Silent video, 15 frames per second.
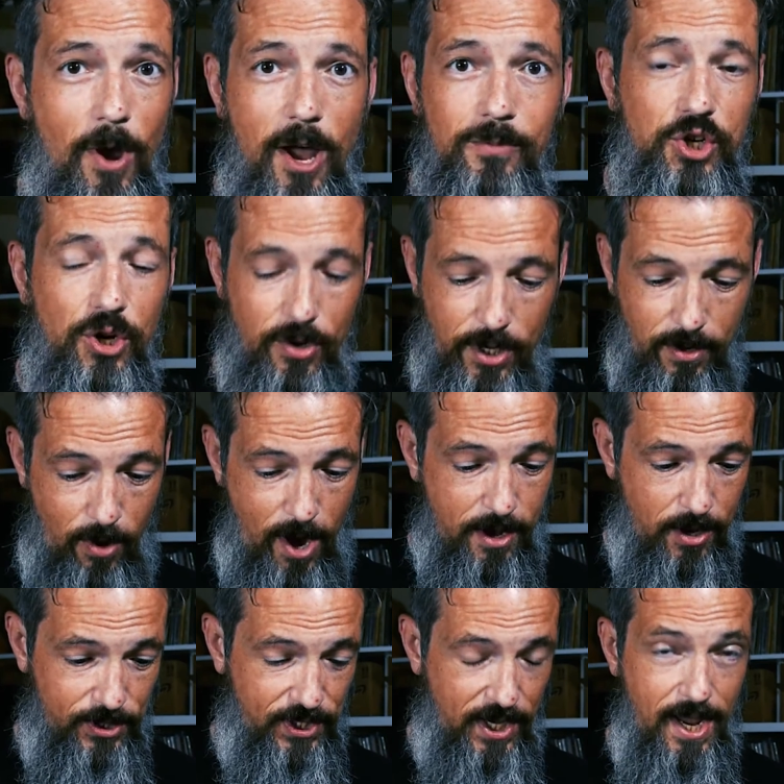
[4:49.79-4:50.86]
while I'm showing you
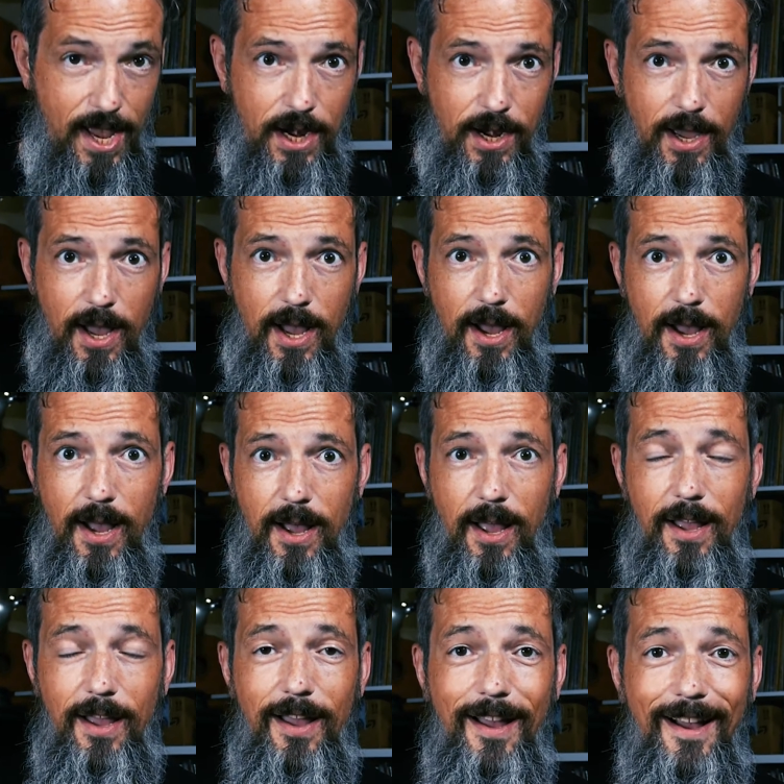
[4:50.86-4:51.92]
records again,
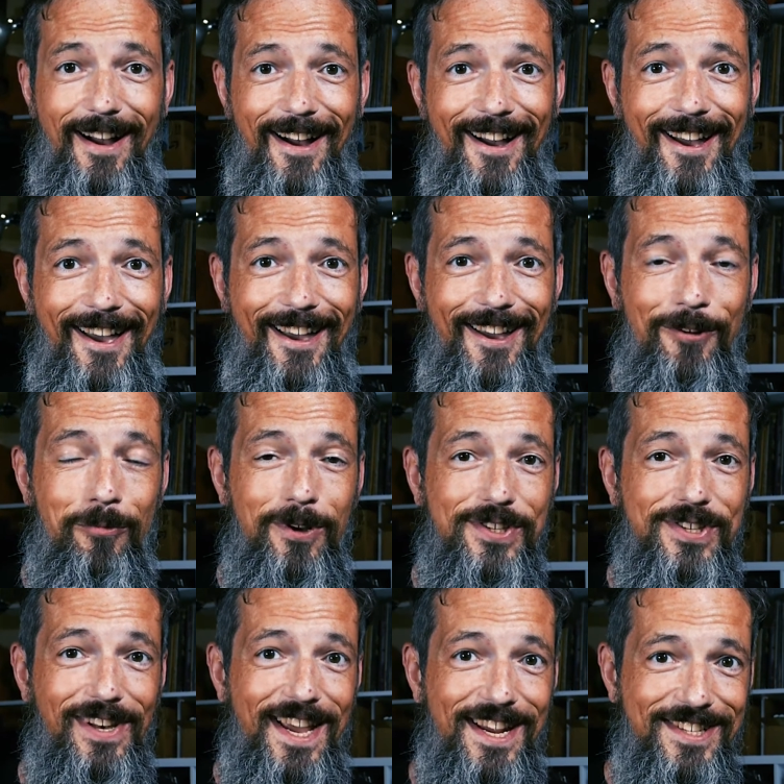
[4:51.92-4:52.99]
I
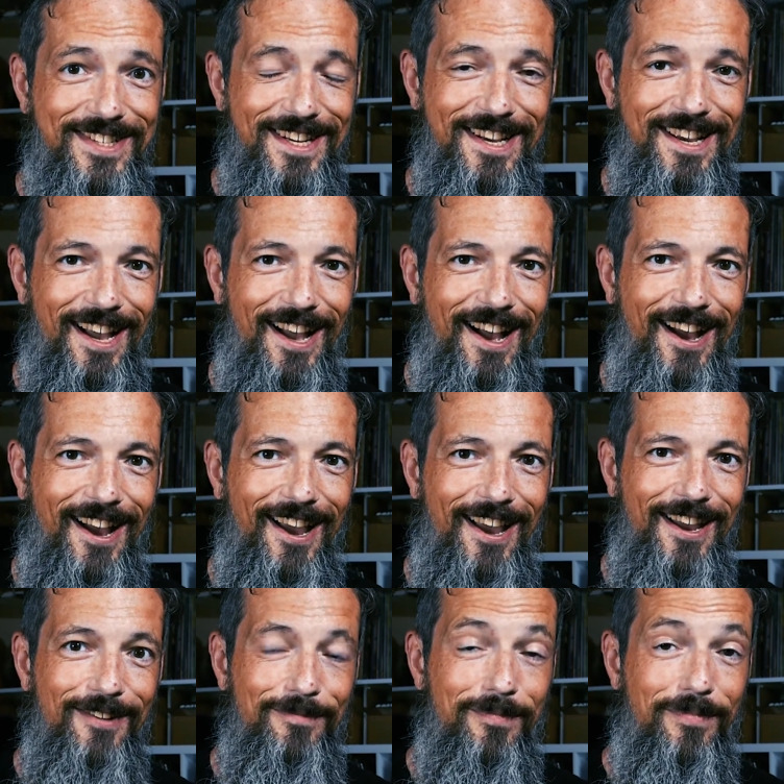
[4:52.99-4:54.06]
was lazy.
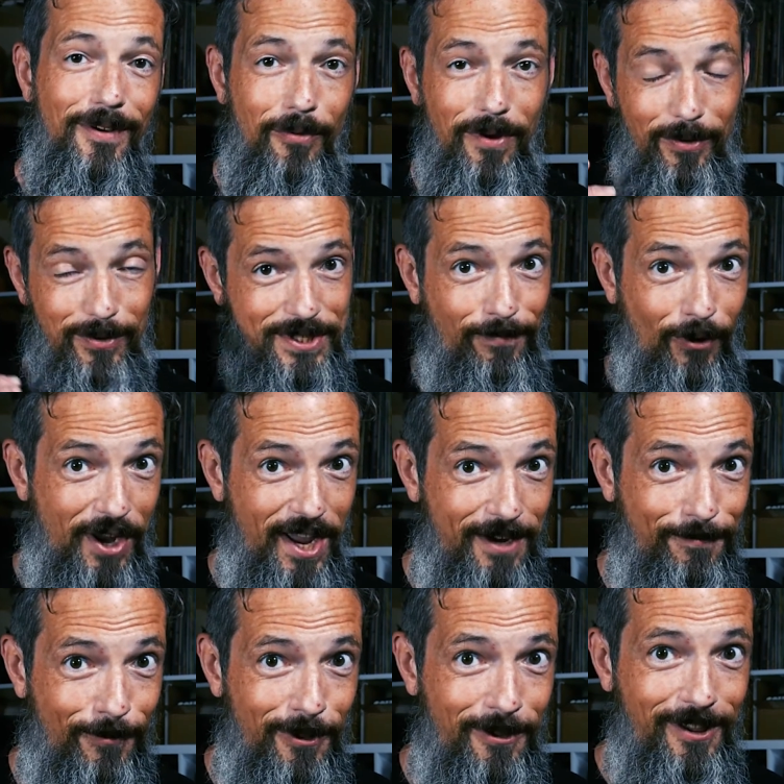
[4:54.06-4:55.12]
I was
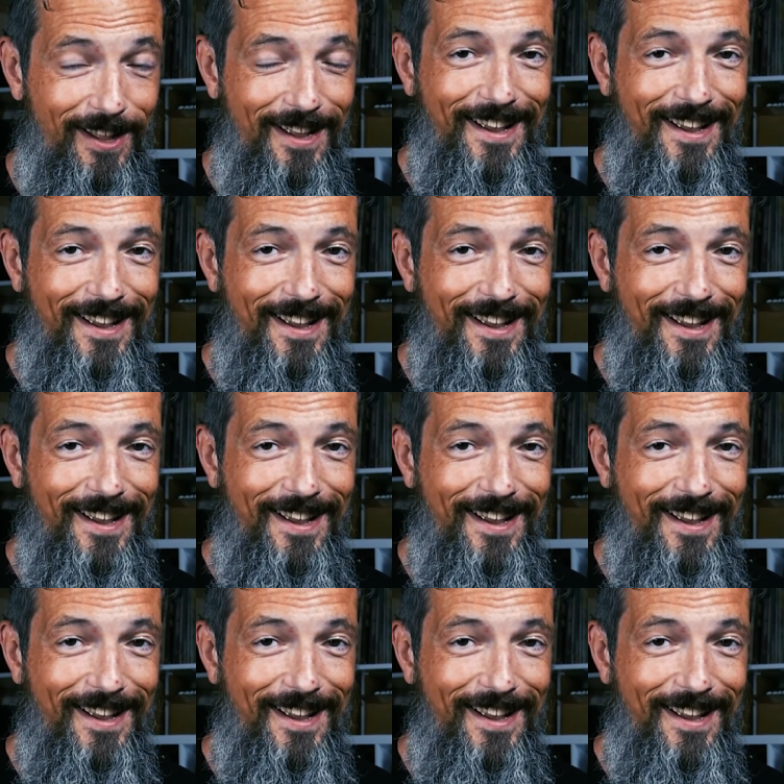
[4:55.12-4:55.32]
forgetful.